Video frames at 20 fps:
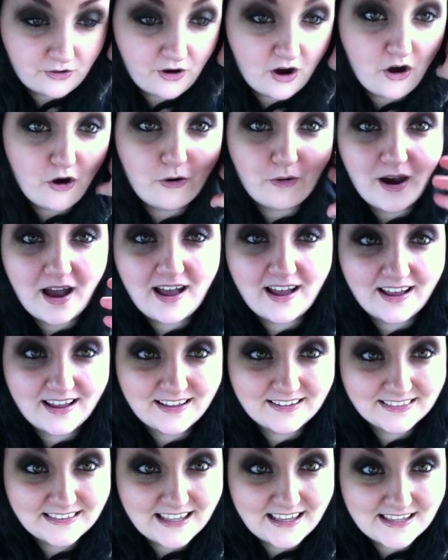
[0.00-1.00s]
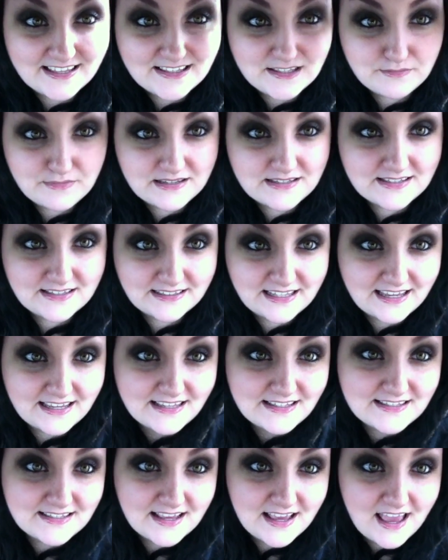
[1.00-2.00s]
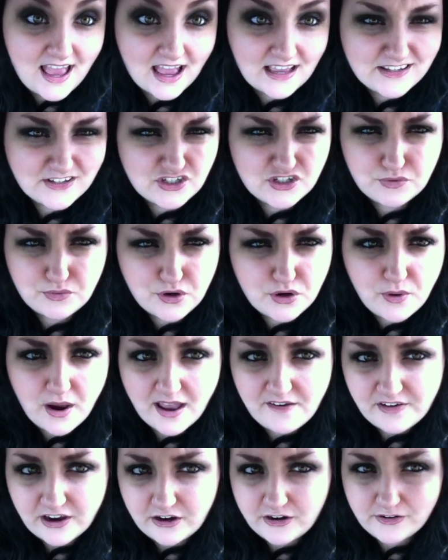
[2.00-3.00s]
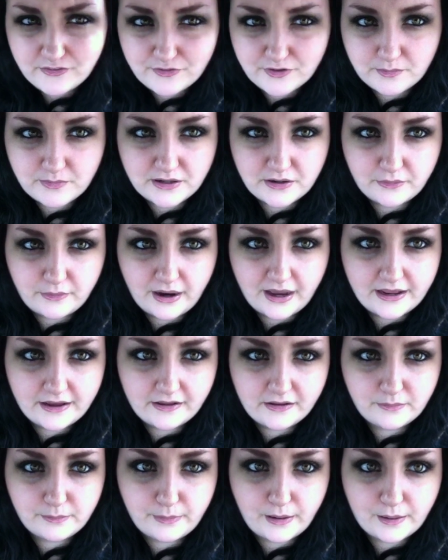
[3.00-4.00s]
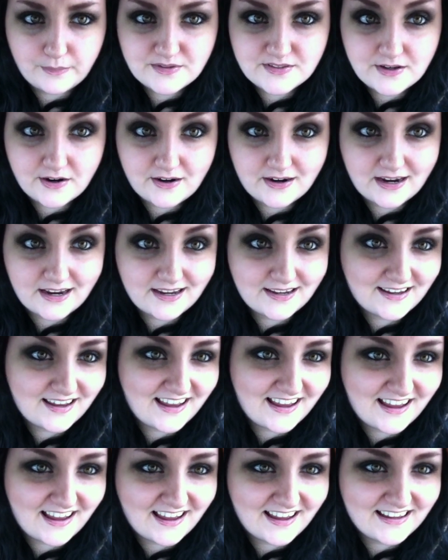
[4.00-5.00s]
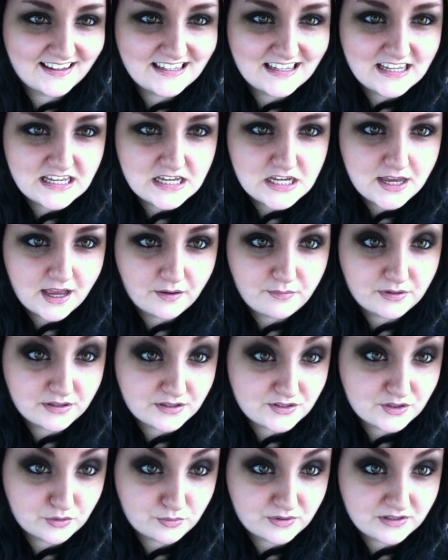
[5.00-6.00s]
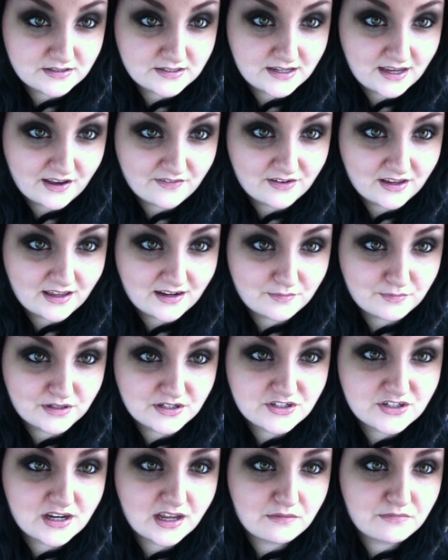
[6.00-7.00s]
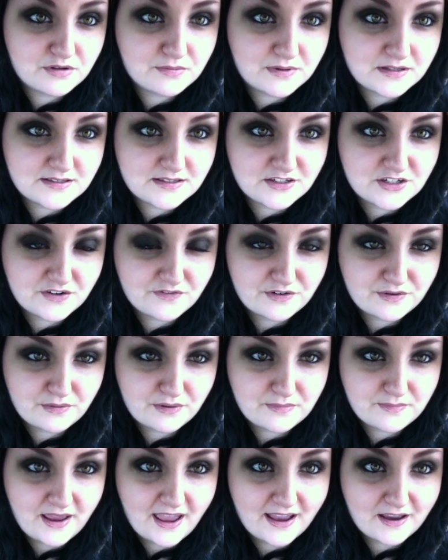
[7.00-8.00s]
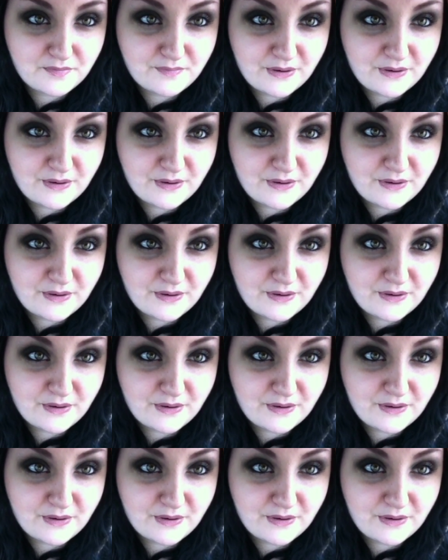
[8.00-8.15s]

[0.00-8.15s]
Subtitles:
Oh, Liz, Miss Liz, who I haven't heard from in a while, but I'm sorry. I've been so busy, I haven't had much time to message everyone back.